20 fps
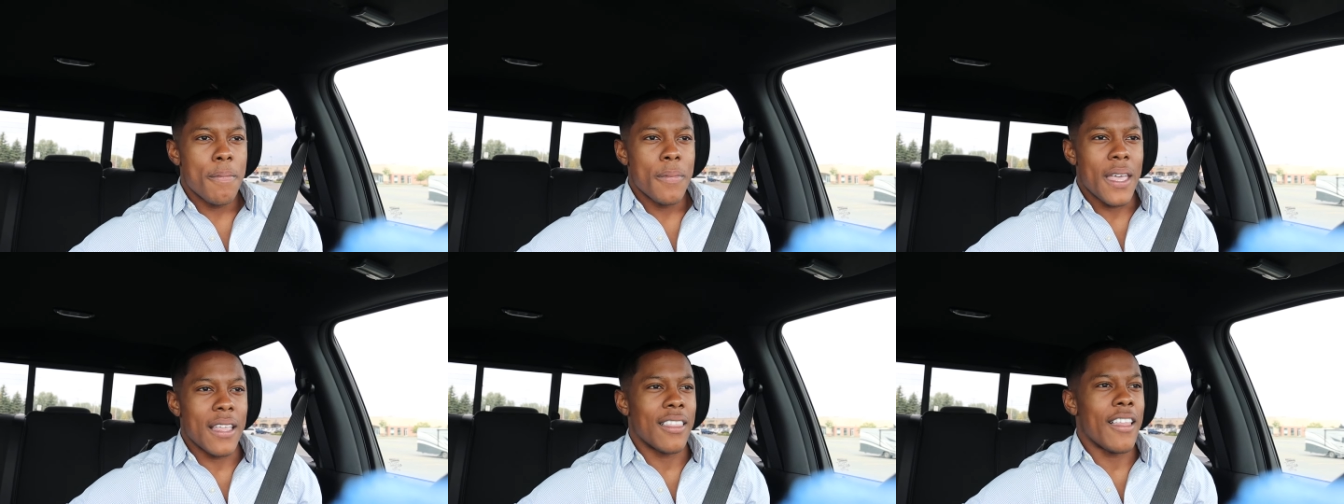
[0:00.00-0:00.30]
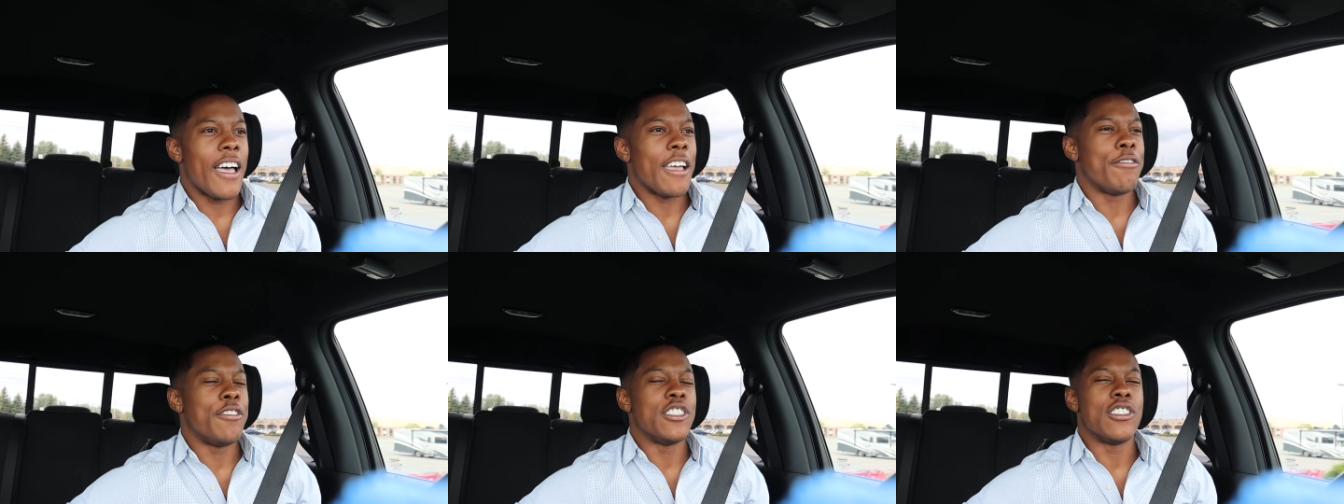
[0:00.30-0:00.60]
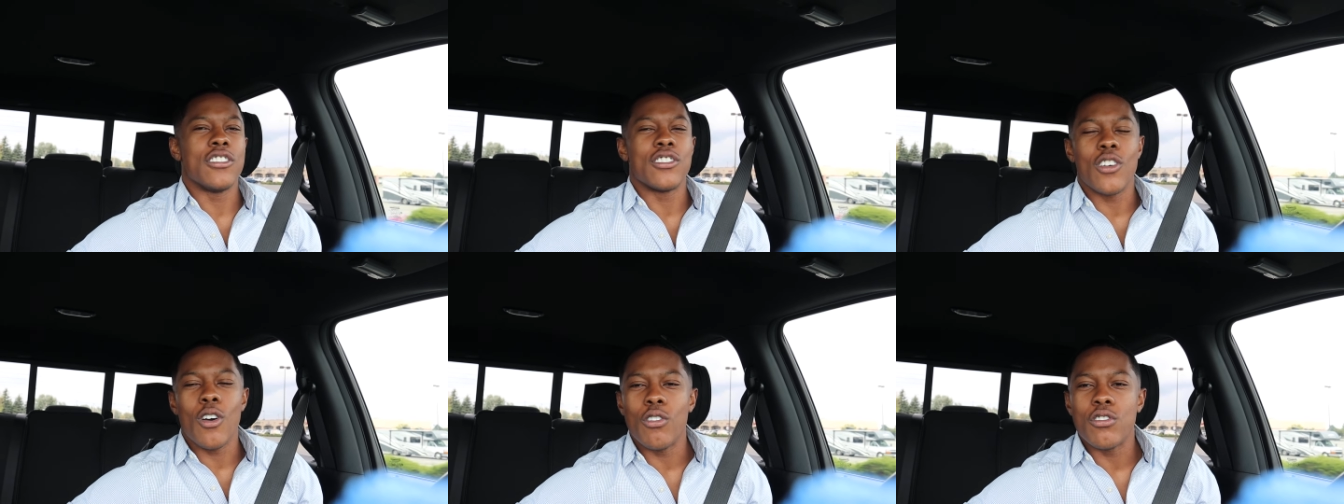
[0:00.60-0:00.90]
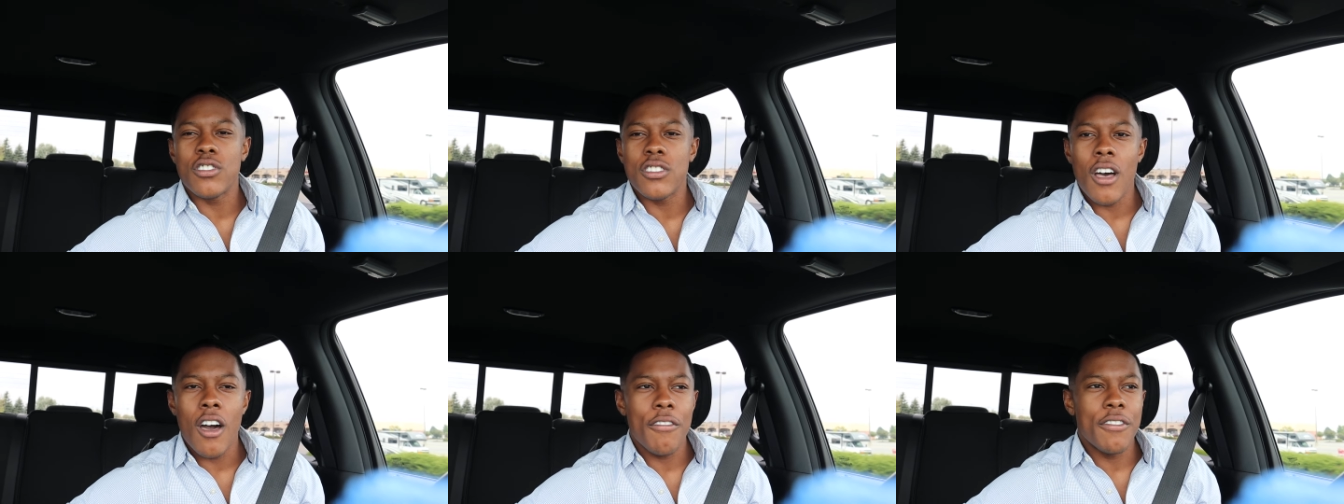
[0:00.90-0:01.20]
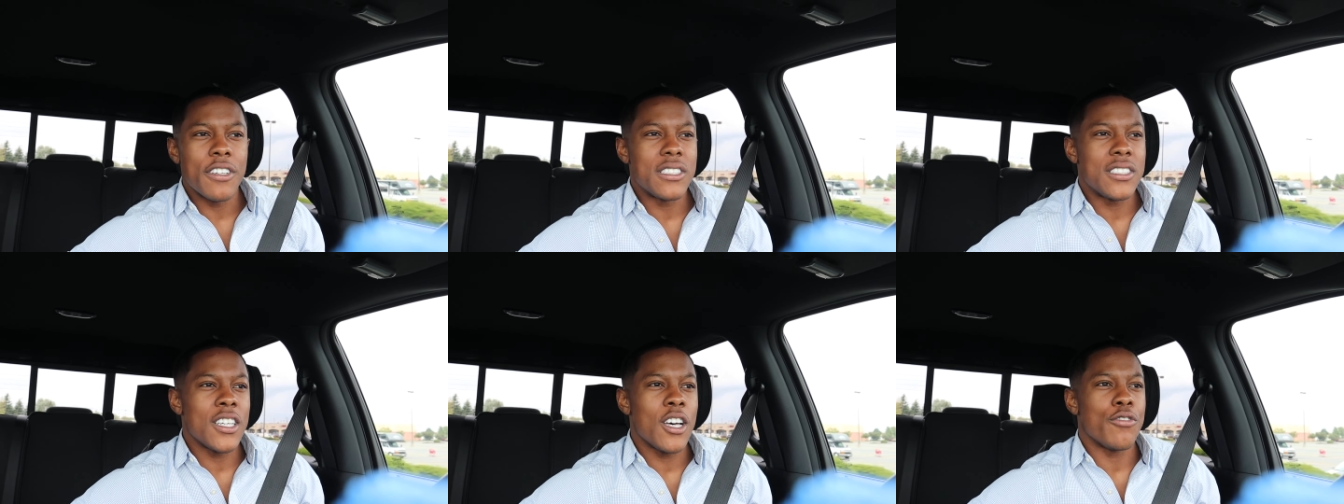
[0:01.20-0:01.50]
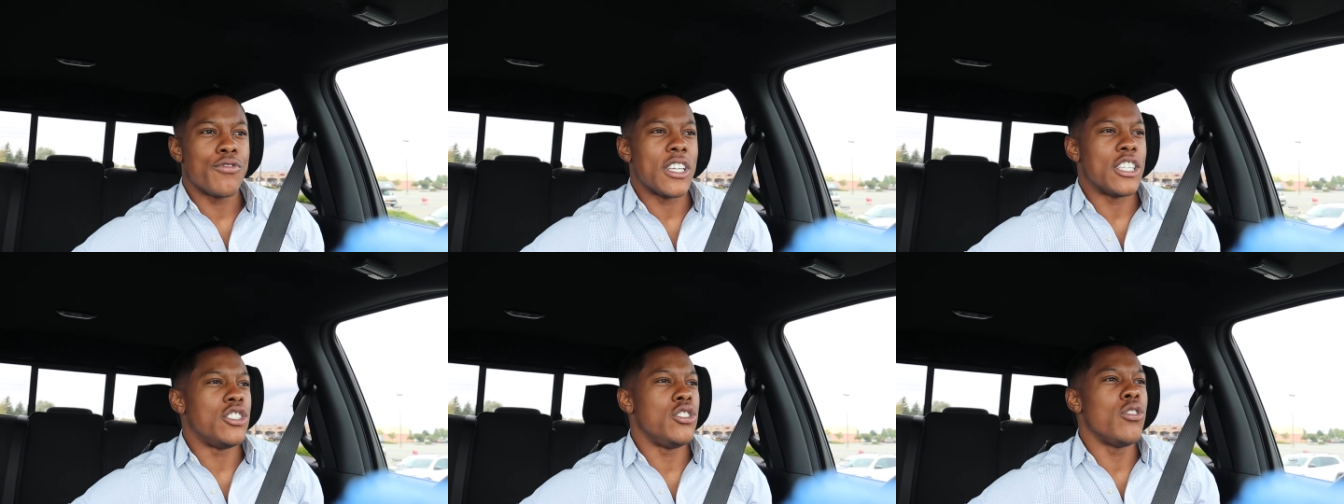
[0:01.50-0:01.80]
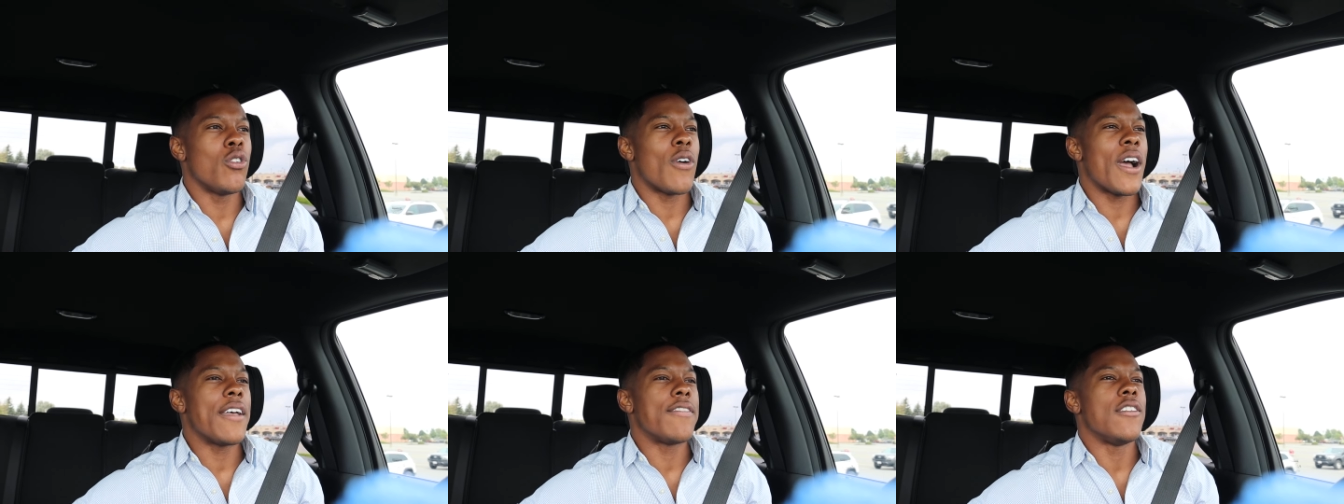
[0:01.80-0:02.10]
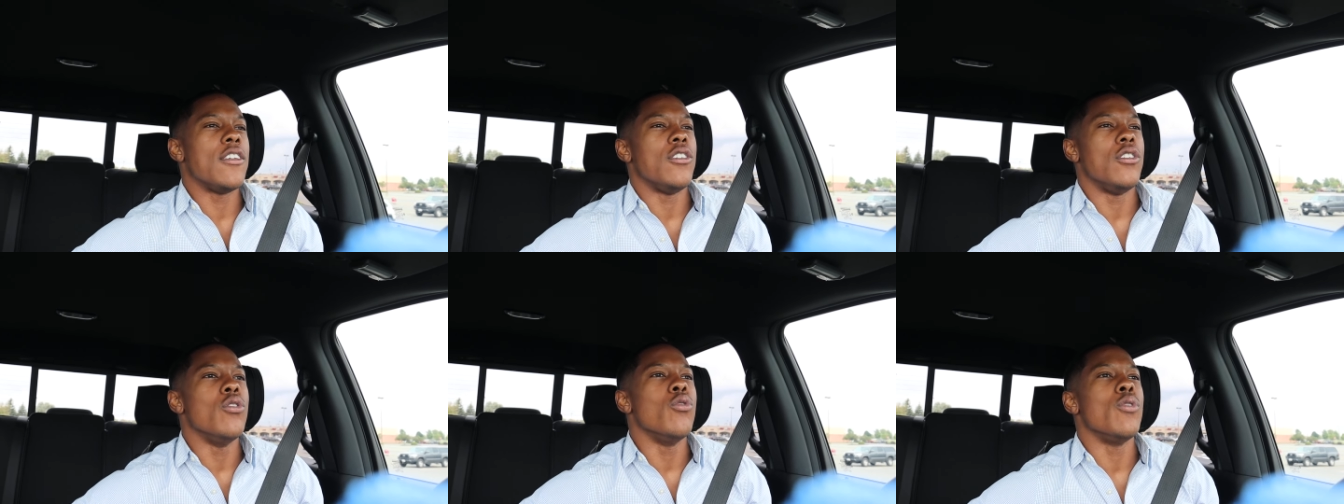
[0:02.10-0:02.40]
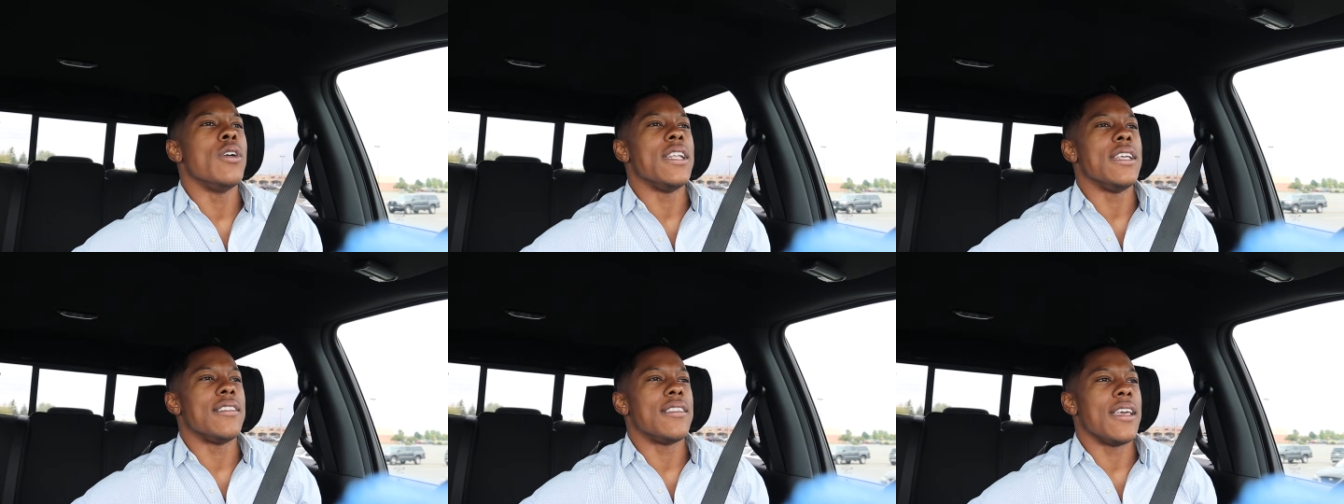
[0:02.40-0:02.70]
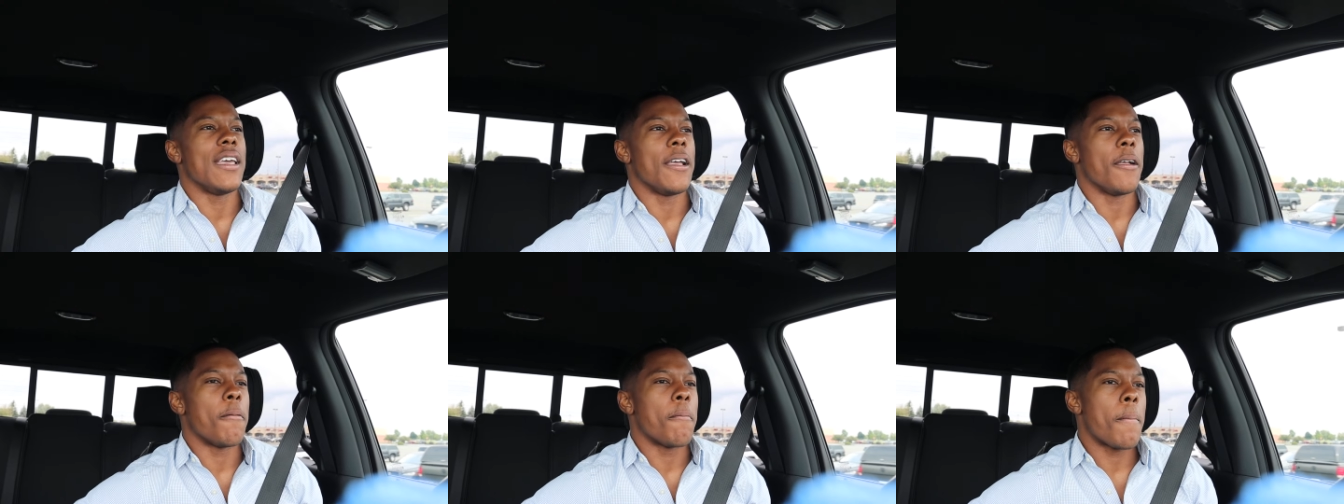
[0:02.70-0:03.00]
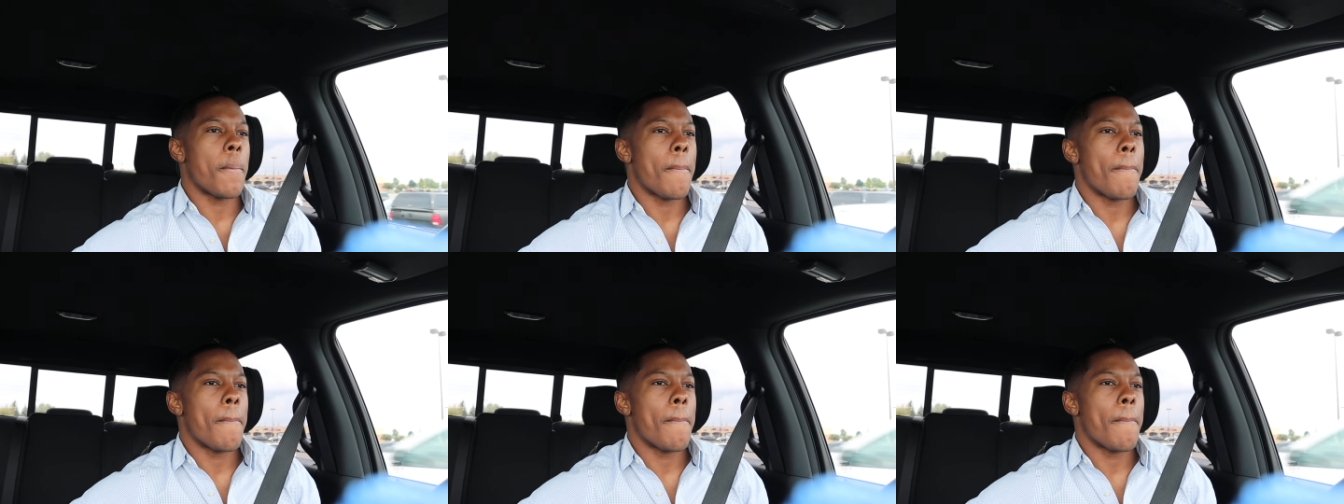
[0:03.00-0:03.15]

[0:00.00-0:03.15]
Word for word: that life is just going to solve itself, that you don't have to do anything.